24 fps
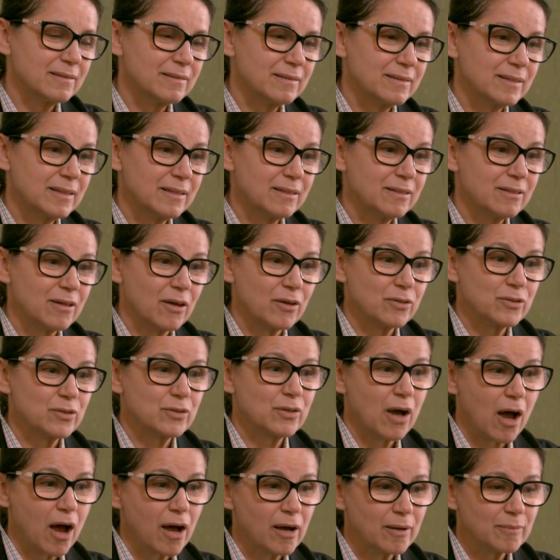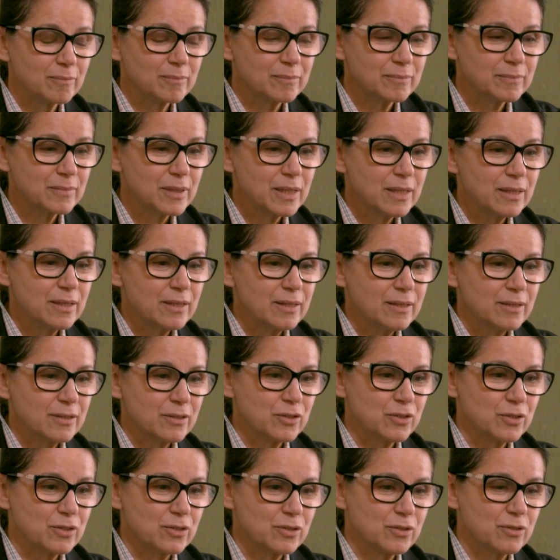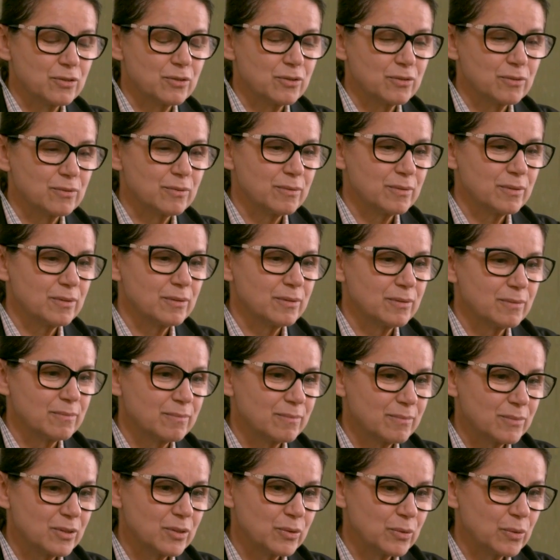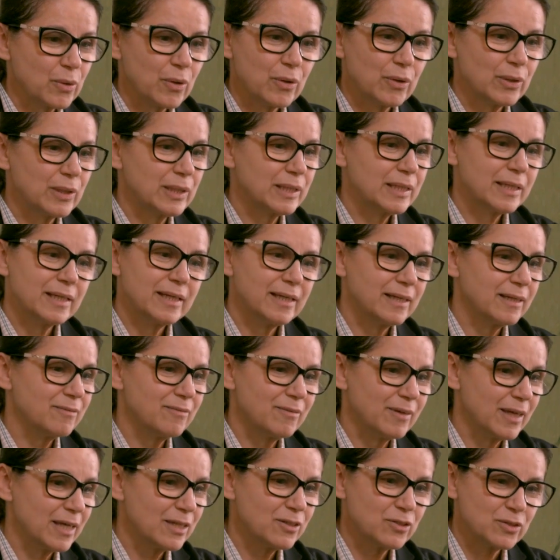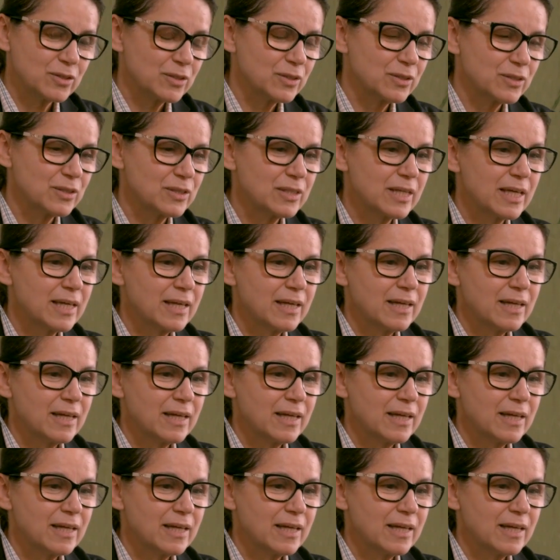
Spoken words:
did not come just to earn their wages.